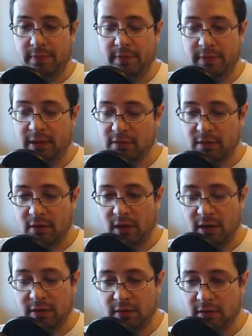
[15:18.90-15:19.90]
that's
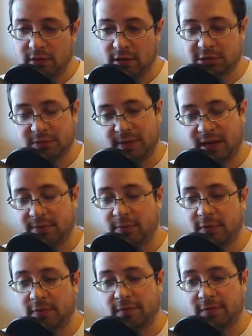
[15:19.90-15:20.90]
not such a bad
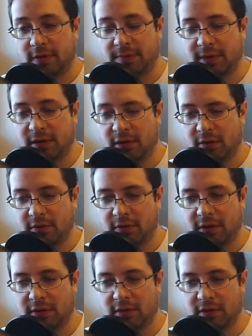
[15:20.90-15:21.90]
move. I mean,
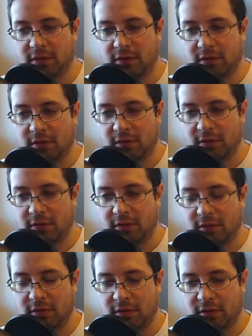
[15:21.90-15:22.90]
this
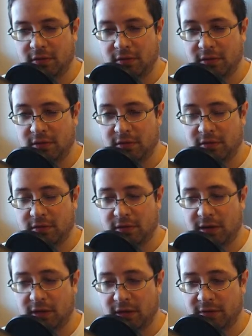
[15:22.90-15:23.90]
is
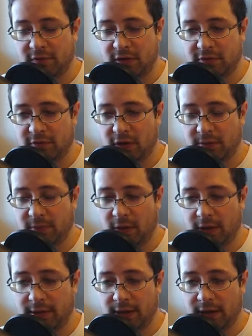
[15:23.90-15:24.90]
suddenly a really strong
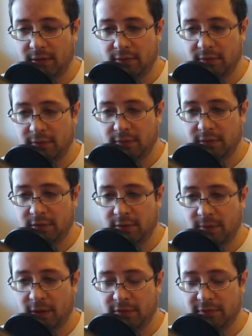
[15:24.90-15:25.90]
pawn now. These
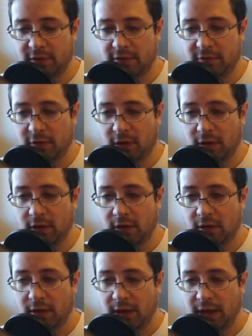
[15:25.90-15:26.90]
two pawns are really strong,
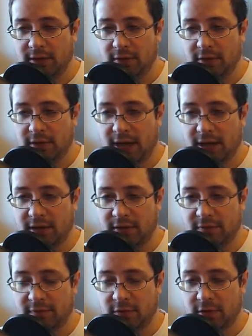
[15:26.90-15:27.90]
and you're
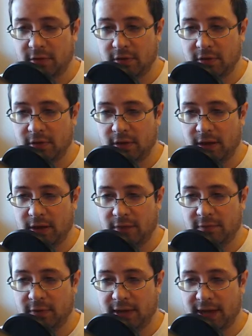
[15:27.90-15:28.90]
attacking the rook.
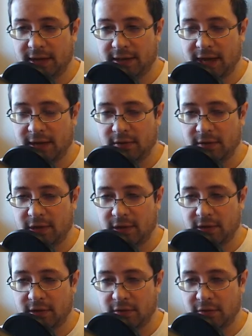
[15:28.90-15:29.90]
Rook can't attack you
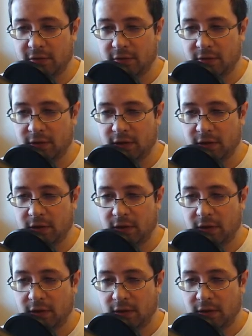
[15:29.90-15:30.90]
here because you go
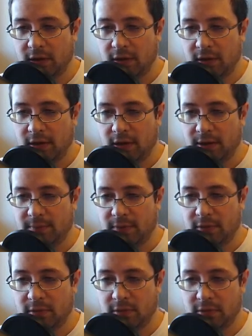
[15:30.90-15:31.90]
here,
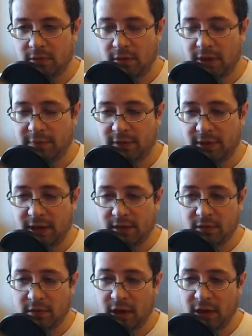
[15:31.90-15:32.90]
and you still have your
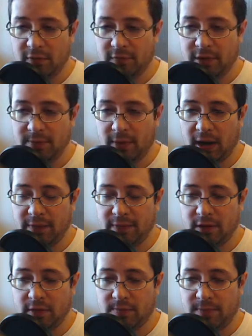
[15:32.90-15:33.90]
knight. So I don't really mind
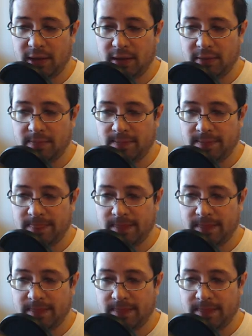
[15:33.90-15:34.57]
this, but